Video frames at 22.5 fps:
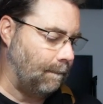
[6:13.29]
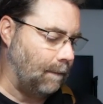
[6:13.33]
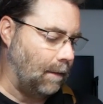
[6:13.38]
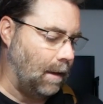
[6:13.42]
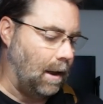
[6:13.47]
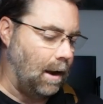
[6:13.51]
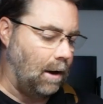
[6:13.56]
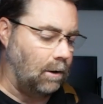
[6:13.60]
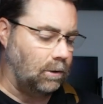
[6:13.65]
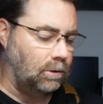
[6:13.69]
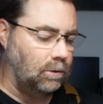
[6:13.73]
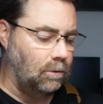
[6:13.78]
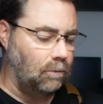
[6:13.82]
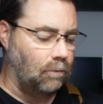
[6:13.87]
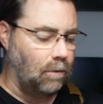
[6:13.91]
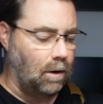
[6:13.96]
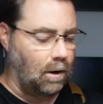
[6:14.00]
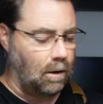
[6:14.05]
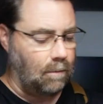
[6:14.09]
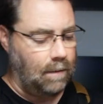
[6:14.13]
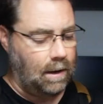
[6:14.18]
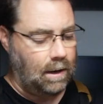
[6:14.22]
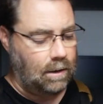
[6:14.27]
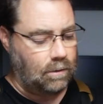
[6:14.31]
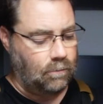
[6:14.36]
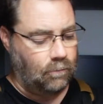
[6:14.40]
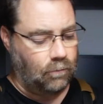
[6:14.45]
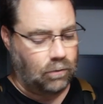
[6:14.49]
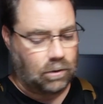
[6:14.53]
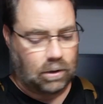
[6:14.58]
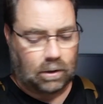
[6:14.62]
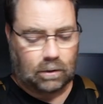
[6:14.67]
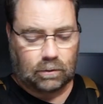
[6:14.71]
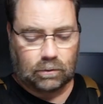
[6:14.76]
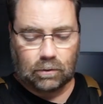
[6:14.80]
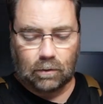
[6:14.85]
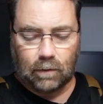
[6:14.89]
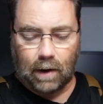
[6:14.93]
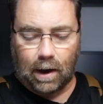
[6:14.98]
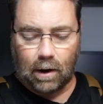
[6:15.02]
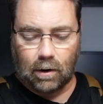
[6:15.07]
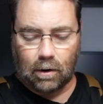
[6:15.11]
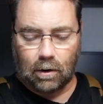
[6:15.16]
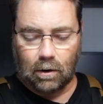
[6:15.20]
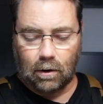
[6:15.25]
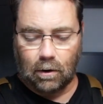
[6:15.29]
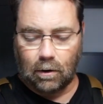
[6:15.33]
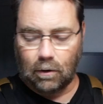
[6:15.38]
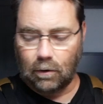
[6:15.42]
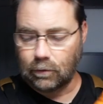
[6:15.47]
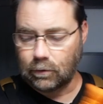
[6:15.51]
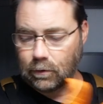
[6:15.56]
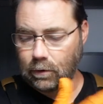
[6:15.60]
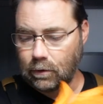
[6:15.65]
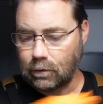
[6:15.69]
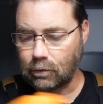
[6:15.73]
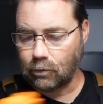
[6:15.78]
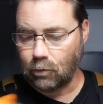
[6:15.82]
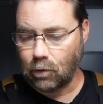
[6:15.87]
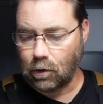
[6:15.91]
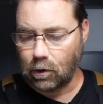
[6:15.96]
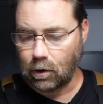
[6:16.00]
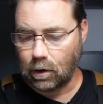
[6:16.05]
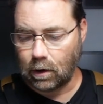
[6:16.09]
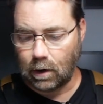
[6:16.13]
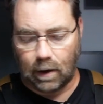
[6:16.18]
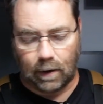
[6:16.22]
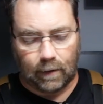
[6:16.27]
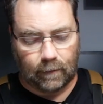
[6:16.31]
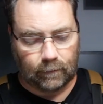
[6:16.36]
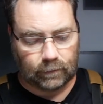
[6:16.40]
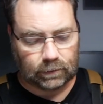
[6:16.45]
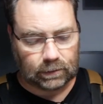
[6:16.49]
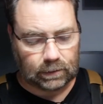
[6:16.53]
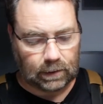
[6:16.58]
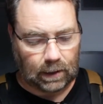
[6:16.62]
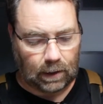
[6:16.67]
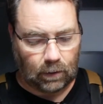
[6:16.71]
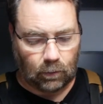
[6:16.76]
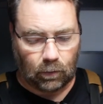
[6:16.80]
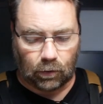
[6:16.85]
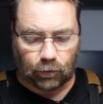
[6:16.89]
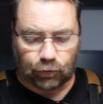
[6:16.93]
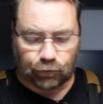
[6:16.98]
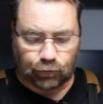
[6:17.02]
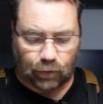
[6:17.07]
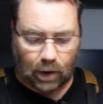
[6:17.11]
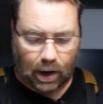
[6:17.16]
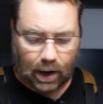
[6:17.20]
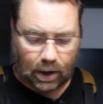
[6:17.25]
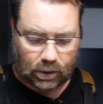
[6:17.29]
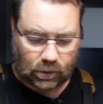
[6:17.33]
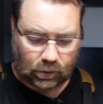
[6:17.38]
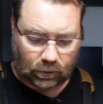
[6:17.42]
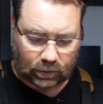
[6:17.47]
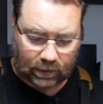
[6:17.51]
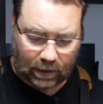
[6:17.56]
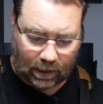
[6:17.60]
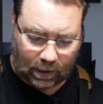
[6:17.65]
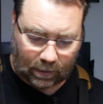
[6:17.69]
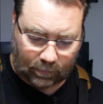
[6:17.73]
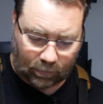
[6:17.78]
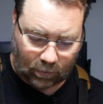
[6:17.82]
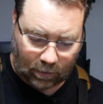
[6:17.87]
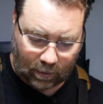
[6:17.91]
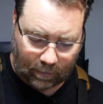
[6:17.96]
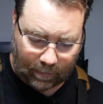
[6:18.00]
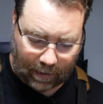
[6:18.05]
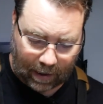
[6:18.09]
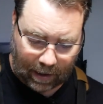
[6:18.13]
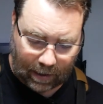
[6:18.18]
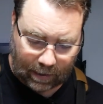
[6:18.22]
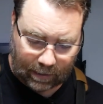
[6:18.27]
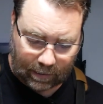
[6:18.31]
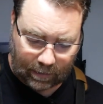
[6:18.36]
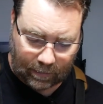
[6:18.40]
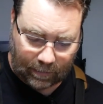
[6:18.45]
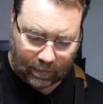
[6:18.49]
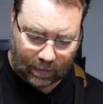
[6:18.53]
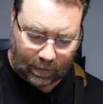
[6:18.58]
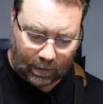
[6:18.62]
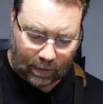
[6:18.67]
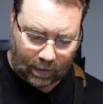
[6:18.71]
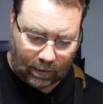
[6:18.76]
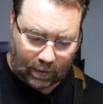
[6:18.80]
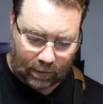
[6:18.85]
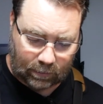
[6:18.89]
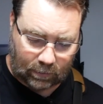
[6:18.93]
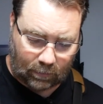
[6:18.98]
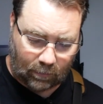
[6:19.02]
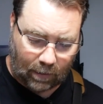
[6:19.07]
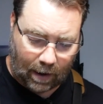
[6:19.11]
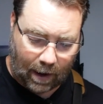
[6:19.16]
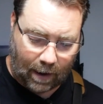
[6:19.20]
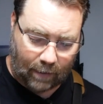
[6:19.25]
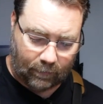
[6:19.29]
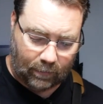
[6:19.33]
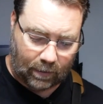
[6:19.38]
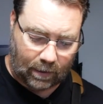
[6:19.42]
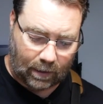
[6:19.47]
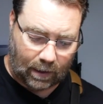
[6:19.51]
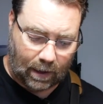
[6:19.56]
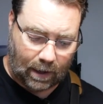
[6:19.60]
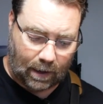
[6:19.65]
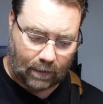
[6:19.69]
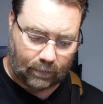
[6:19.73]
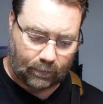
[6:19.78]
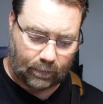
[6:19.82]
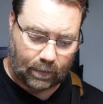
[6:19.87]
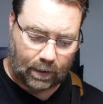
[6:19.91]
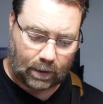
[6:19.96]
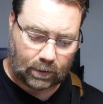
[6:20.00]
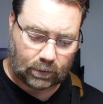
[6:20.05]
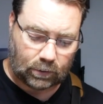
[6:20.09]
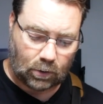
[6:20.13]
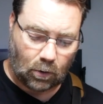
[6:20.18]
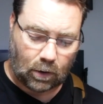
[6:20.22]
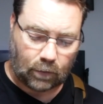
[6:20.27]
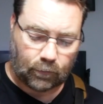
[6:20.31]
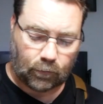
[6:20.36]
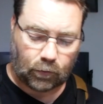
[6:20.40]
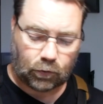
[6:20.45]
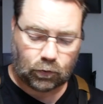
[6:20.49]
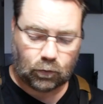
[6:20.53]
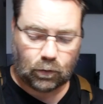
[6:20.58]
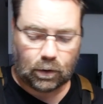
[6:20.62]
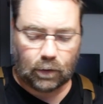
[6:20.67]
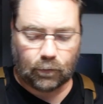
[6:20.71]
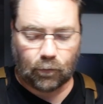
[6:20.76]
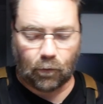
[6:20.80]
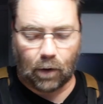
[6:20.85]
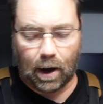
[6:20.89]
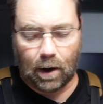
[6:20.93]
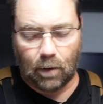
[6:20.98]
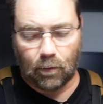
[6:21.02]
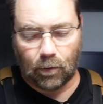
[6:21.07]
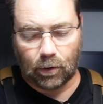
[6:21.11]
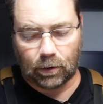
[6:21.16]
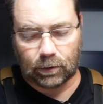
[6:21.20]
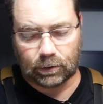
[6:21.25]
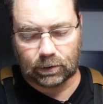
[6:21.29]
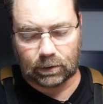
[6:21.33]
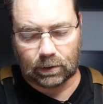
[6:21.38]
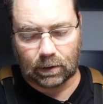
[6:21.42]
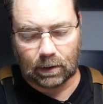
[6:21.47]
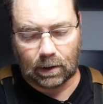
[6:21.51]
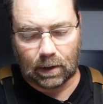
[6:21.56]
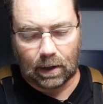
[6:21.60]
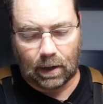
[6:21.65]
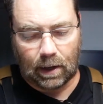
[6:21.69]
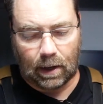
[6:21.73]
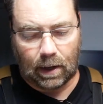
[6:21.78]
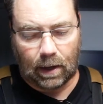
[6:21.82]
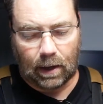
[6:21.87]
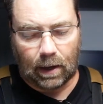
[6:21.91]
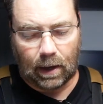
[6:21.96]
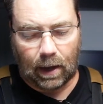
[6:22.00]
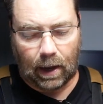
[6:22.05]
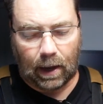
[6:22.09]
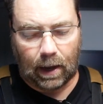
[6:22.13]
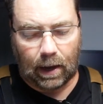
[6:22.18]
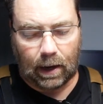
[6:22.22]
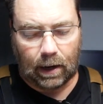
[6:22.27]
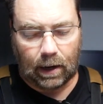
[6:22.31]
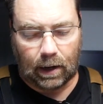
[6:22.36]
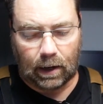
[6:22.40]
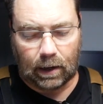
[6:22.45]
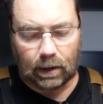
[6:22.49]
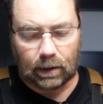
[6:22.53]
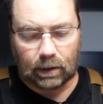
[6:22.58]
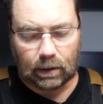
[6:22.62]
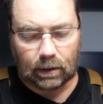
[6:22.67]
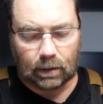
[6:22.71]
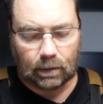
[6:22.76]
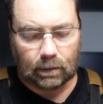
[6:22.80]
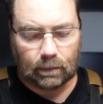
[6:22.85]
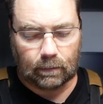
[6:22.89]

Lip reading: And I do recommend when you do alcohol to wear gloves. It will dry out your skin pretty bad. So we have it, again, been soaking for 24 hours, and